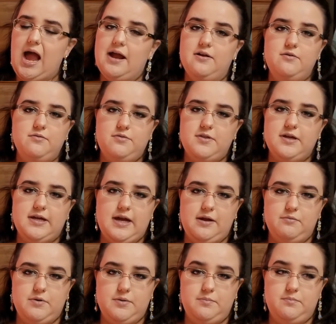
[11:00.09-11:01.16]
I don't think
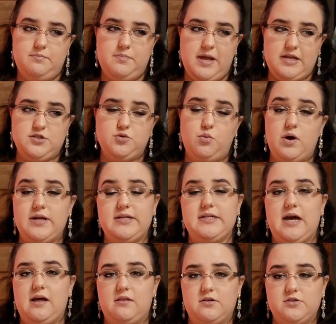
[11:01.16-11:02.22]
I would pay
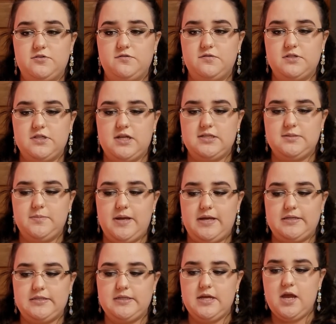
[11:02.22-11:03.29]
$20 for
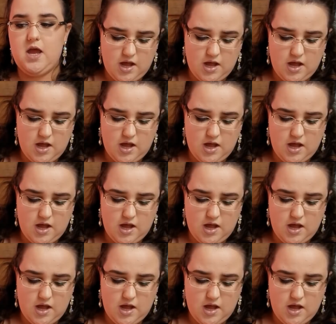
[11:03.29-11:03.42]
Suspect.